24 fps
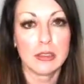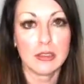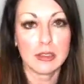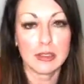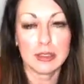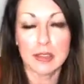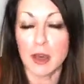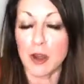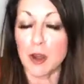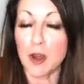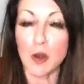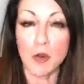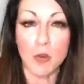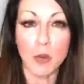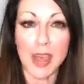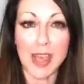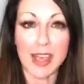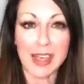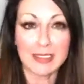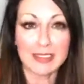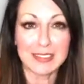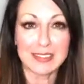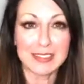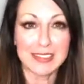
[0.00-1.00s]
Not our
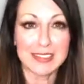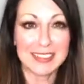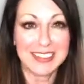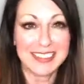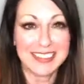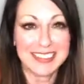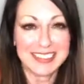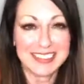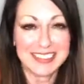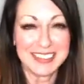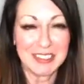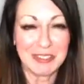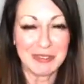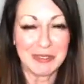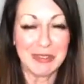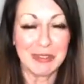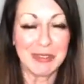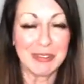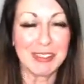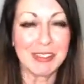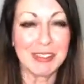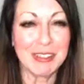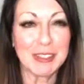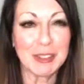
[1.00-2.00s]
weight, but
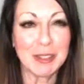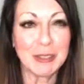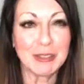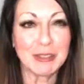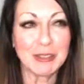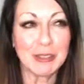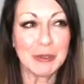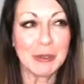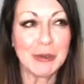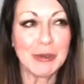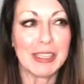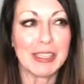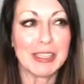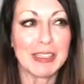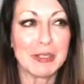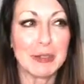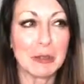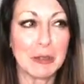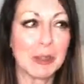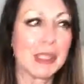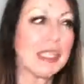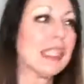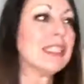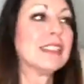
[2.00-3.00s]
we're looking to
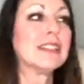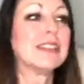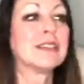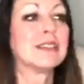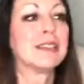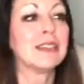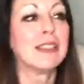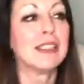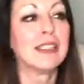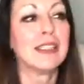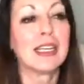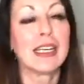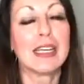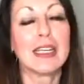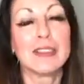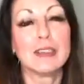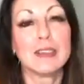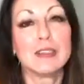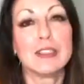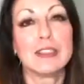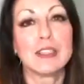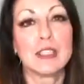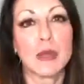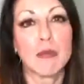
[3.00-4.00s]
increase
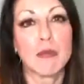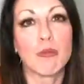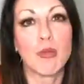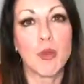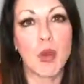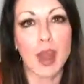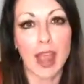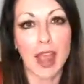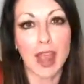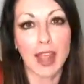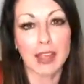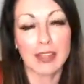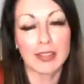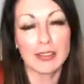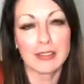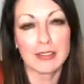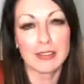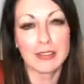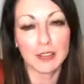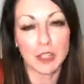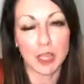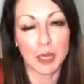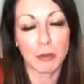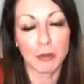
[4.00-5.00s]
in some way,
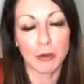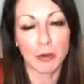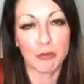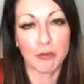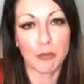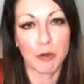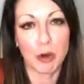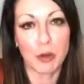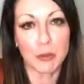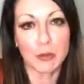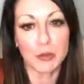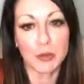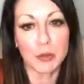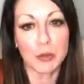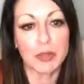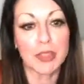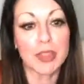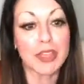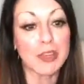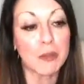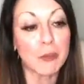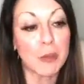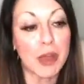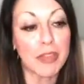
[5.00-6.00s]
shape, or form. So
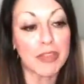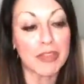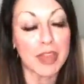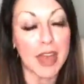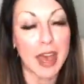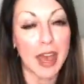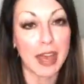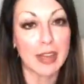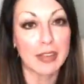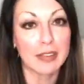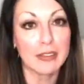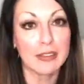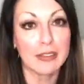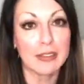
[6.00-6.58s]
think about that.